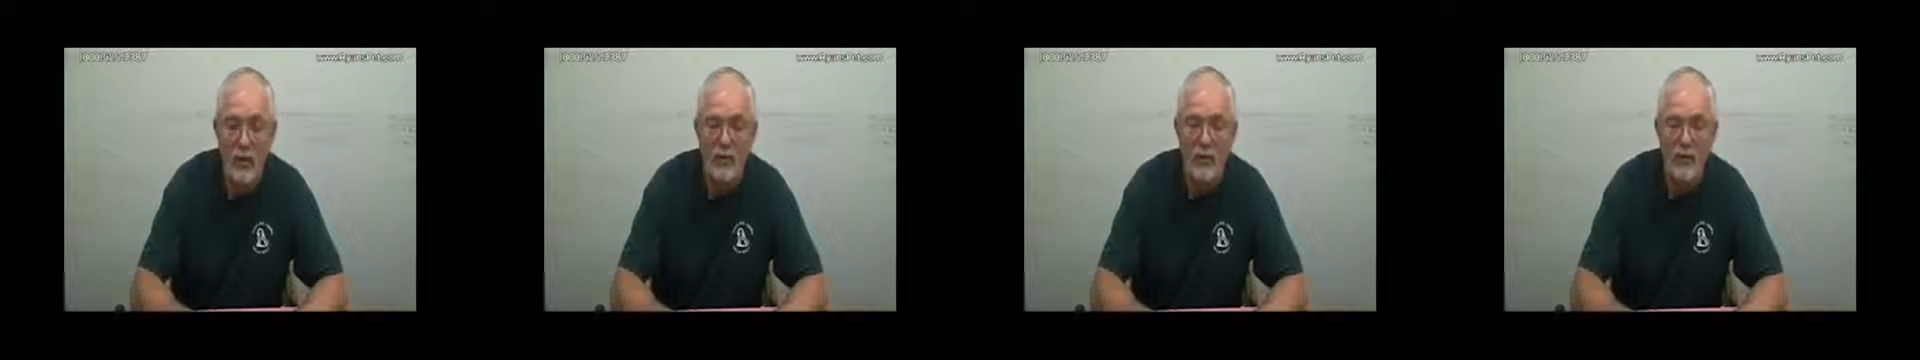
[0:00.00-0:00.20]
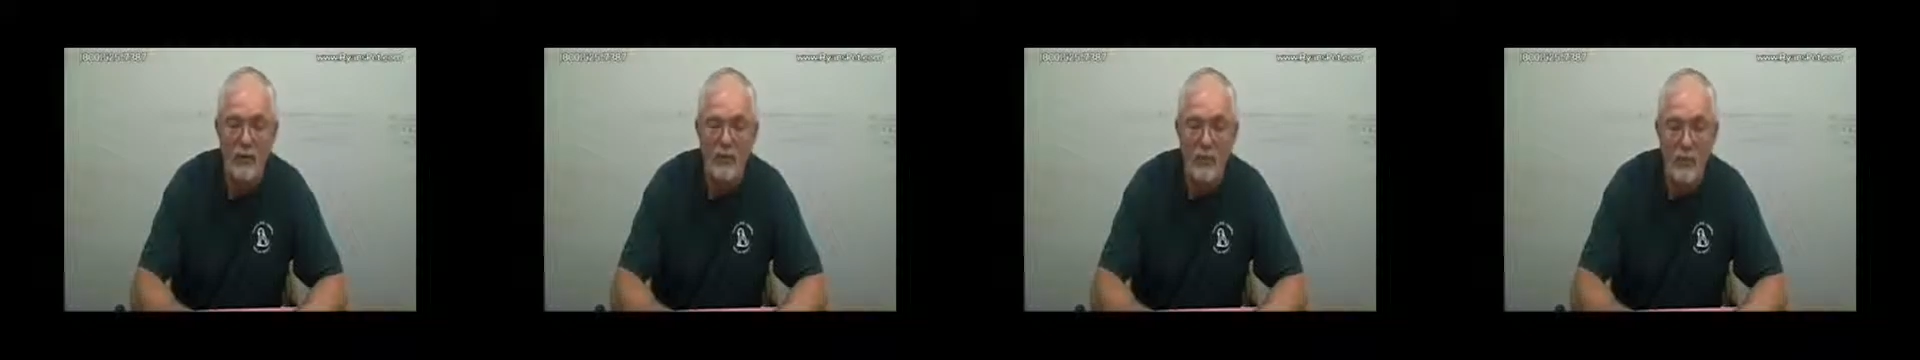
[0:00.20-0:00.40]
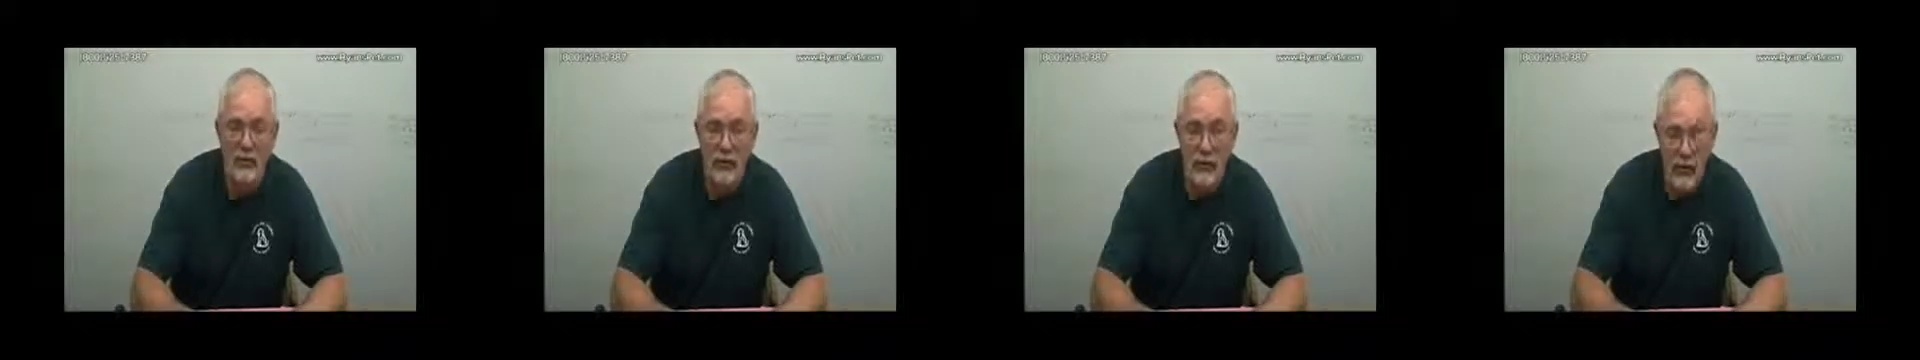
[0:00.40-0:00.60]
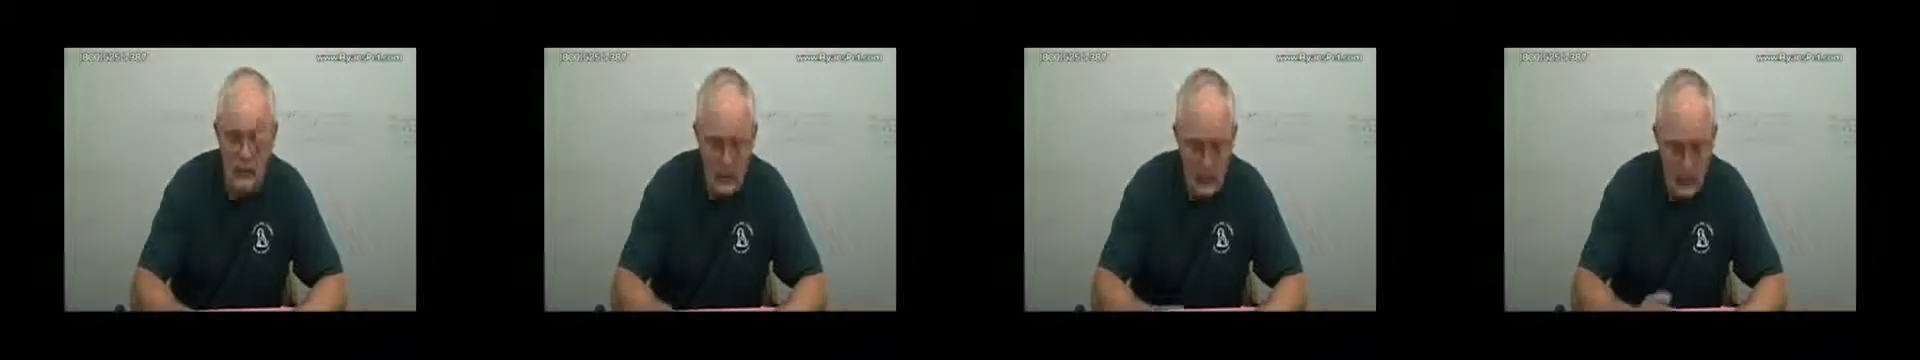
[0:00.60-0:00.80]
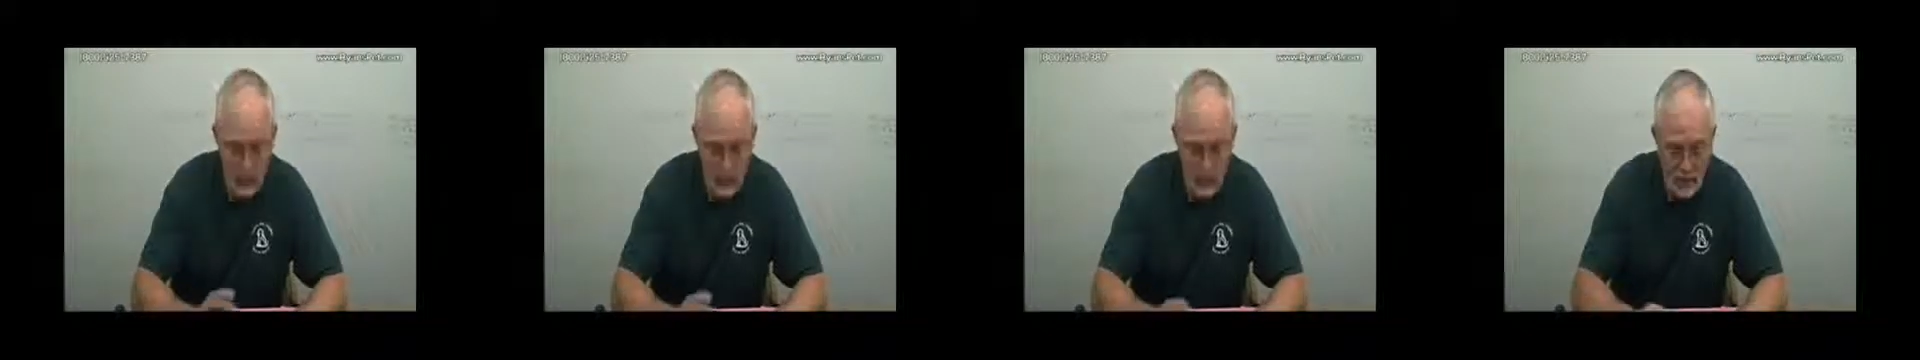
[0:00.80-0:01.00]
grooming or anything,
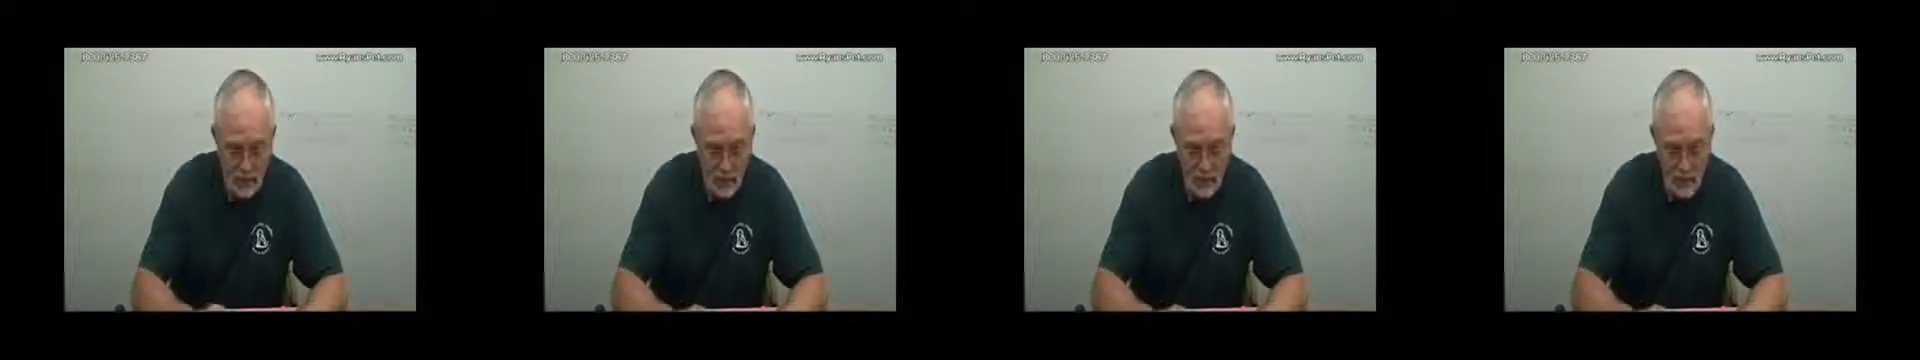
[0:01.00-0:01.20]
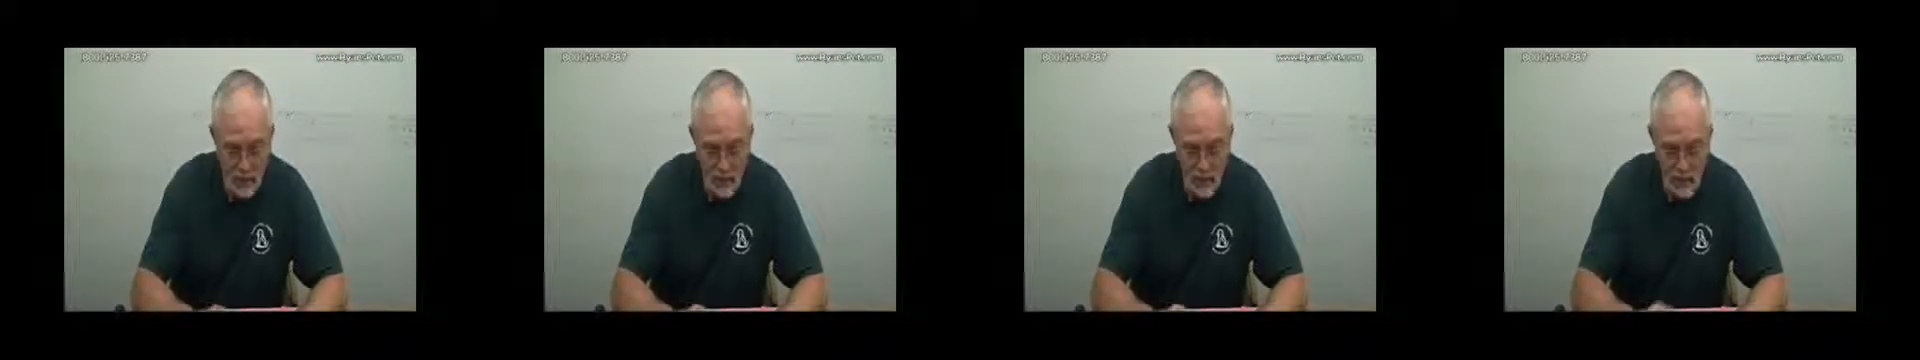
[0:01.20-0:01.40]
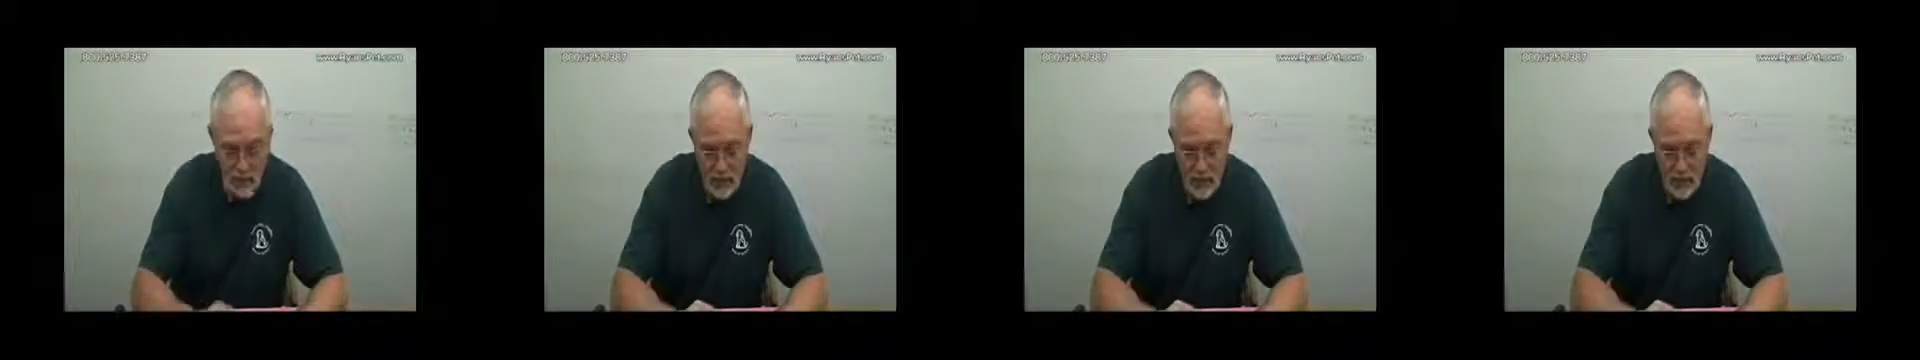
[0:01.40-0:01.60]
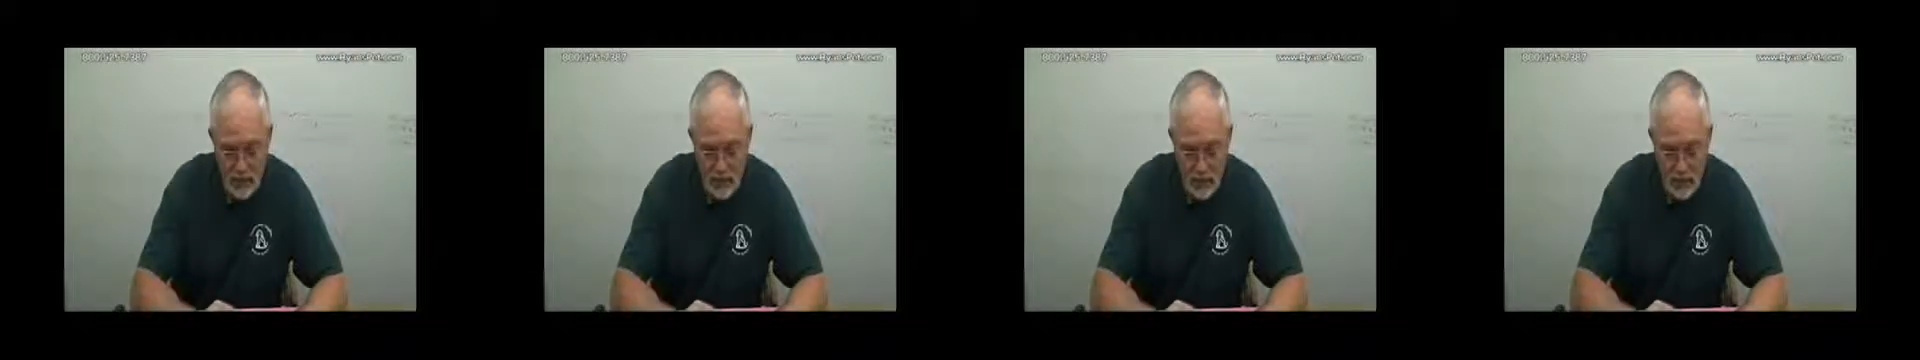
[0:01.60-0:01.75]
and